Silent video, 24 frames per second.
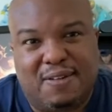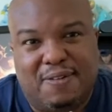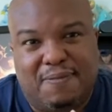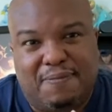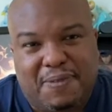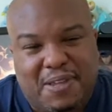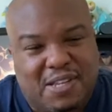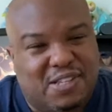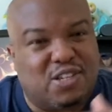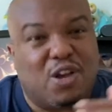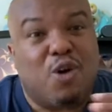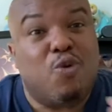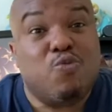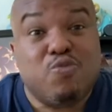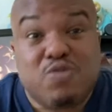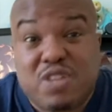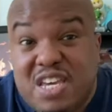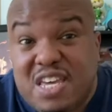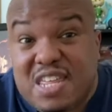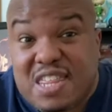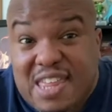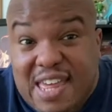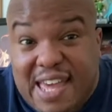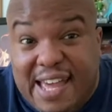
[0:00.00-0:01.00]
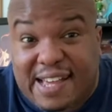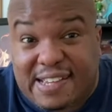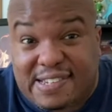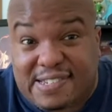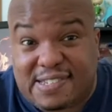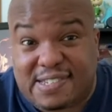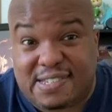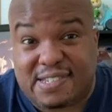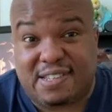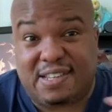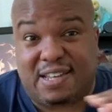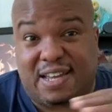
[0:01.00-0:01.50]
it's only
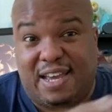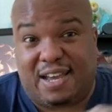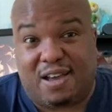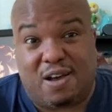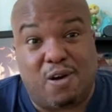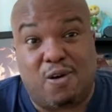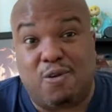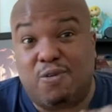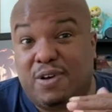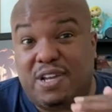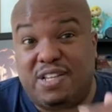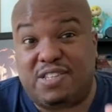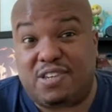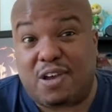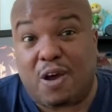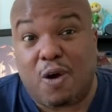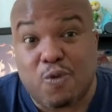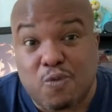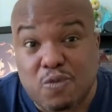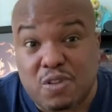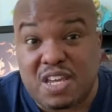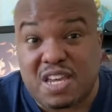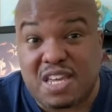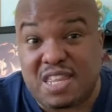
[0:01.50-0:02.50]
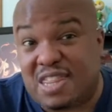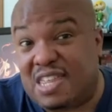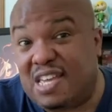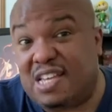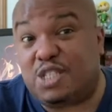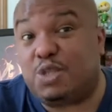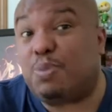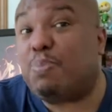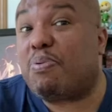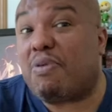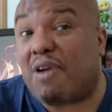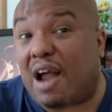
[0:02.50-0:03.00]
this, like, oh, it's only
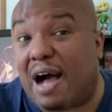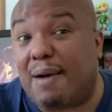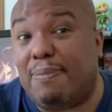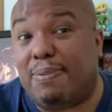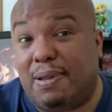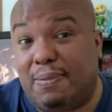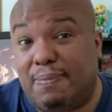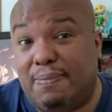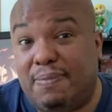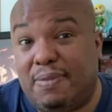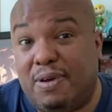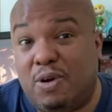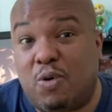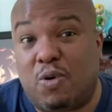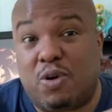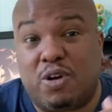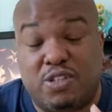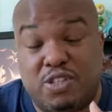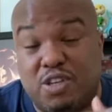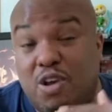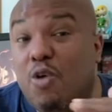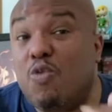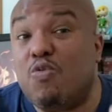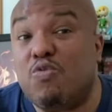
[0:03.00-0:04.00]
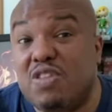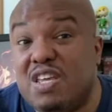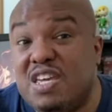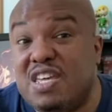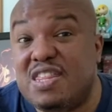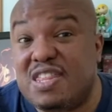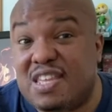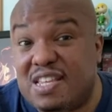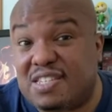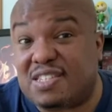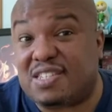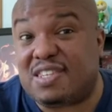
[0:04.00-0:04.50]
this problem, or it's only
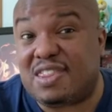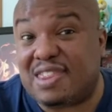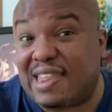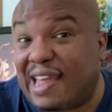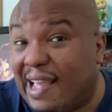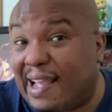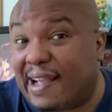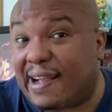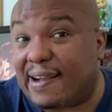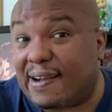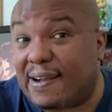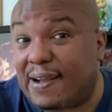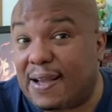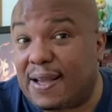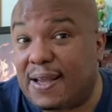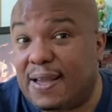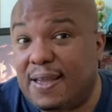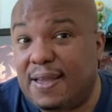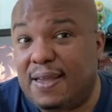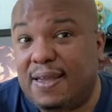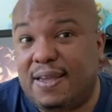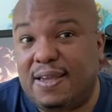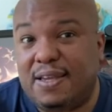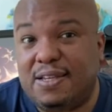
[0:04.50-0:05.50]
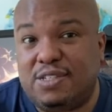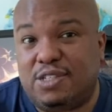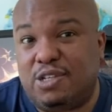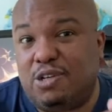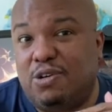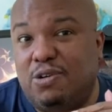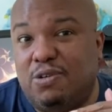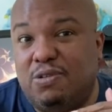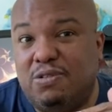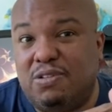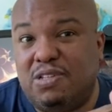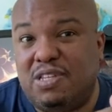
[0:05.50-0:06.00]
this thing.
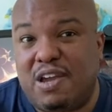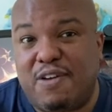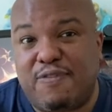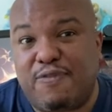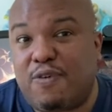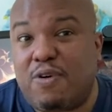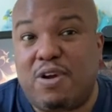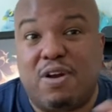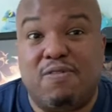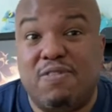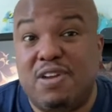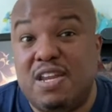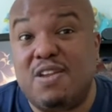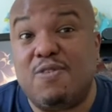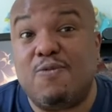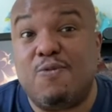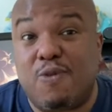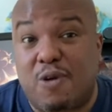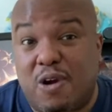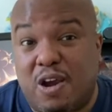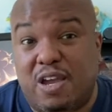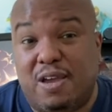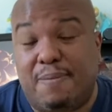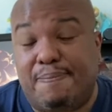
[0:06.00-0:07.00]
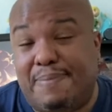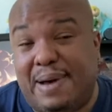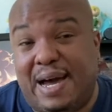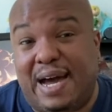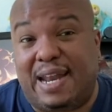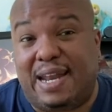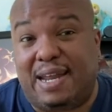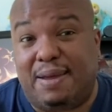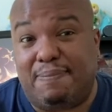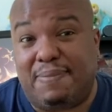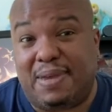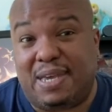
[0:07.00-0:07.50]
So therefore, I don't need to worry
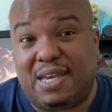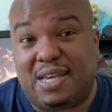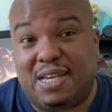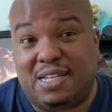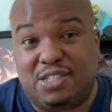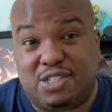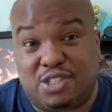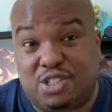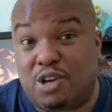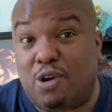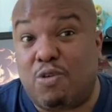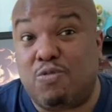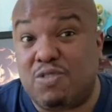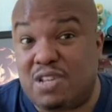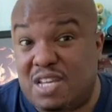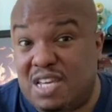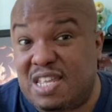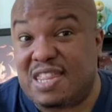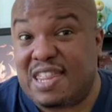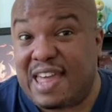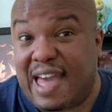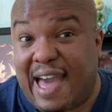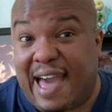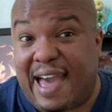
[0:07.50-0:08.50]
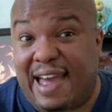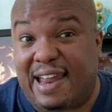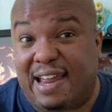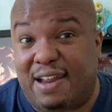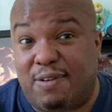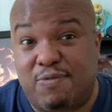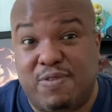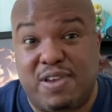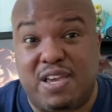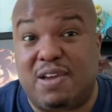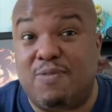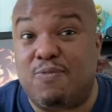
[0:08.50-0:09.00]
about it because it's only that, and we